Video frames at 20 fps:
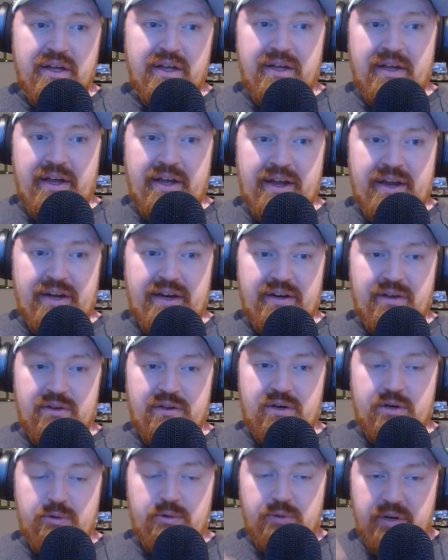Another
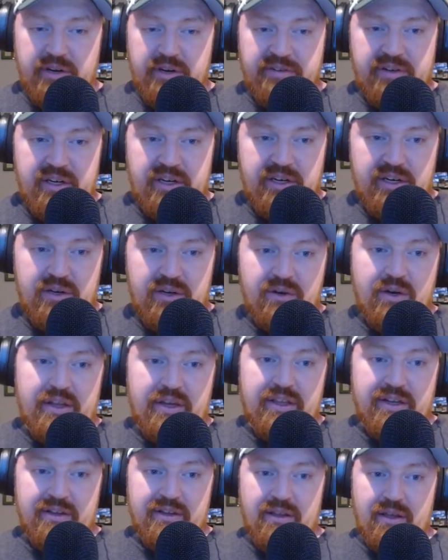career video. I
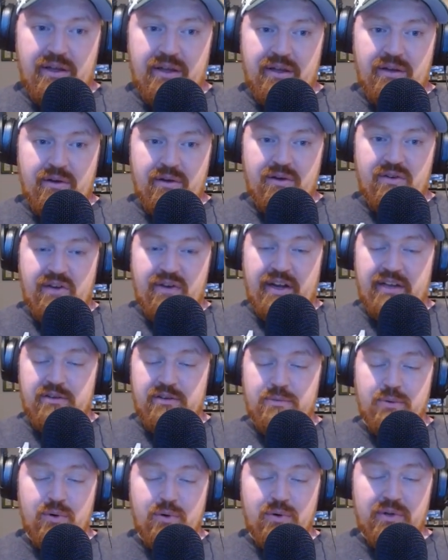think the last
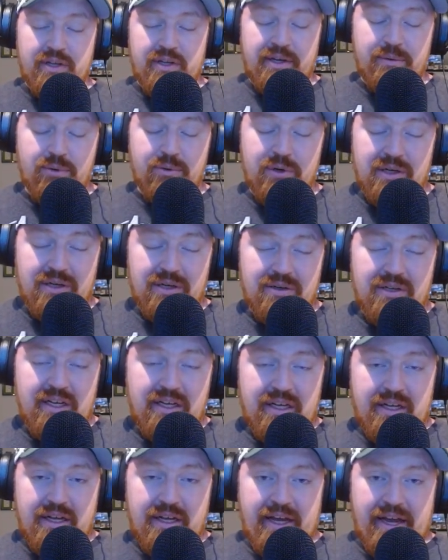poll that I put out
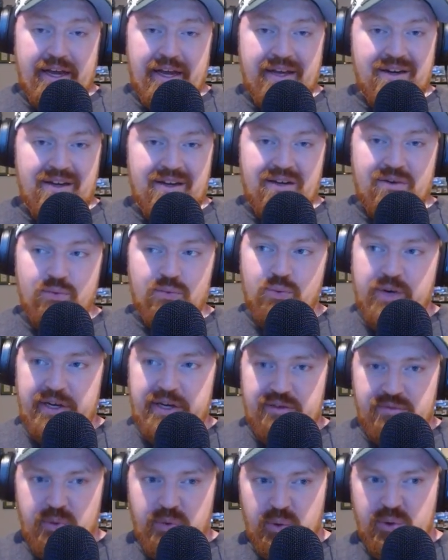had Ray
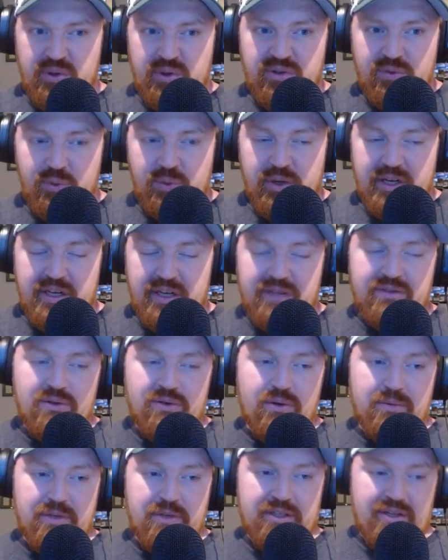Lewis winning, so
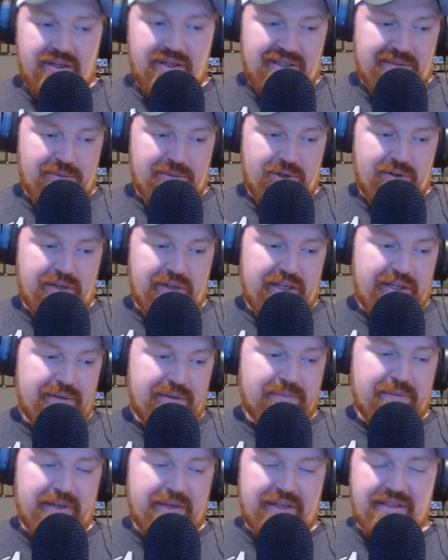I'll be talking about
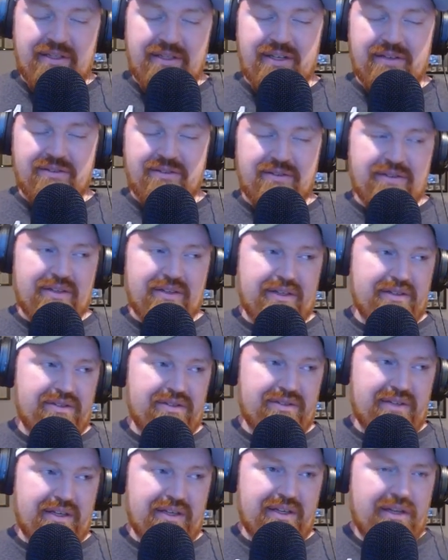him and yes,
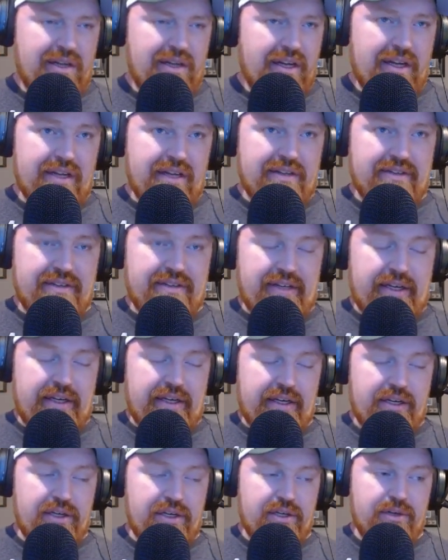his
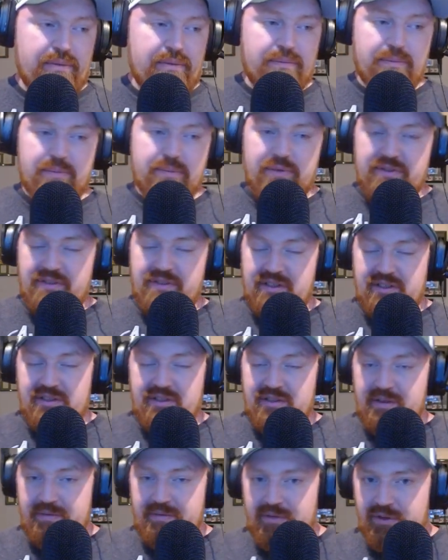senior
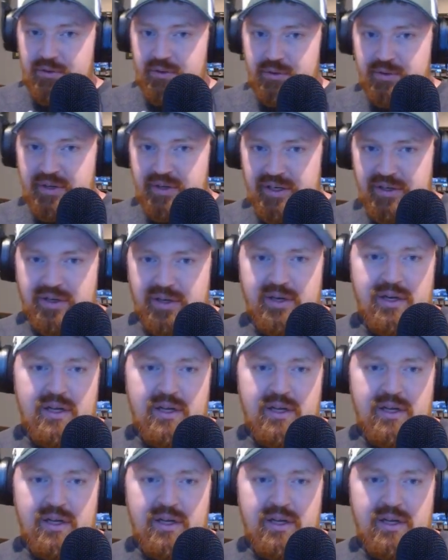positions of his career.